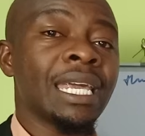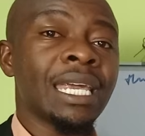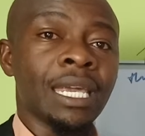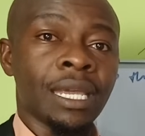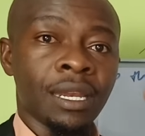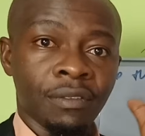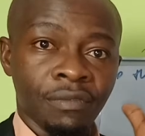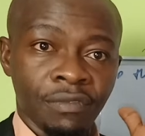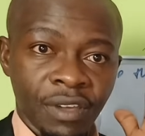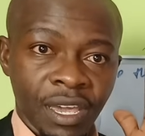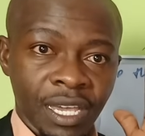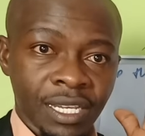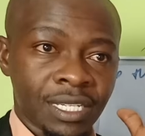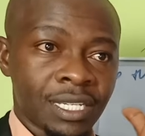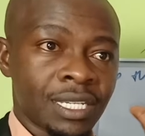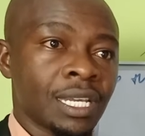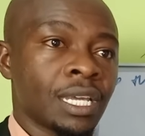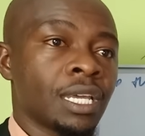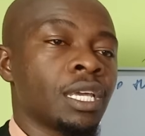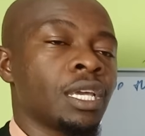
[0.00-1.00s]

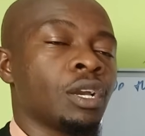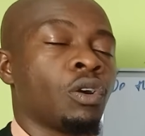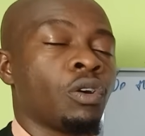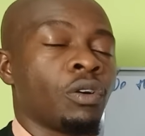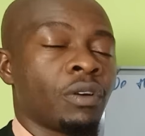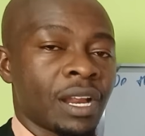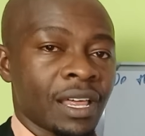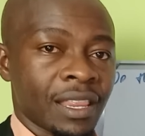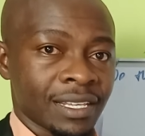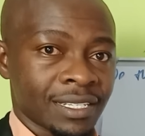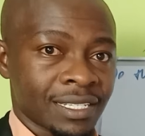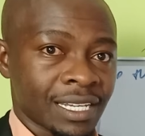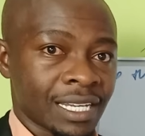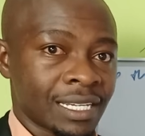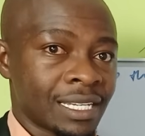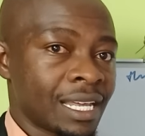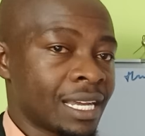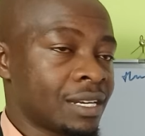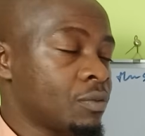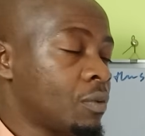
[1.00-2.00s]
Invest, or rather
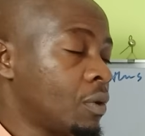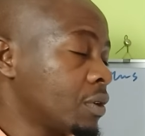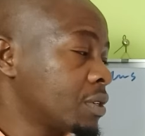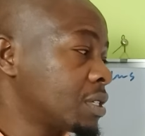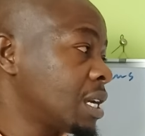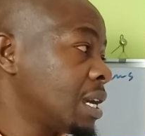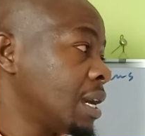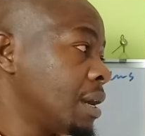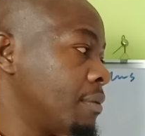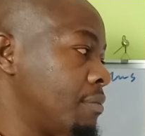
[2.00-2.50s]
start that what?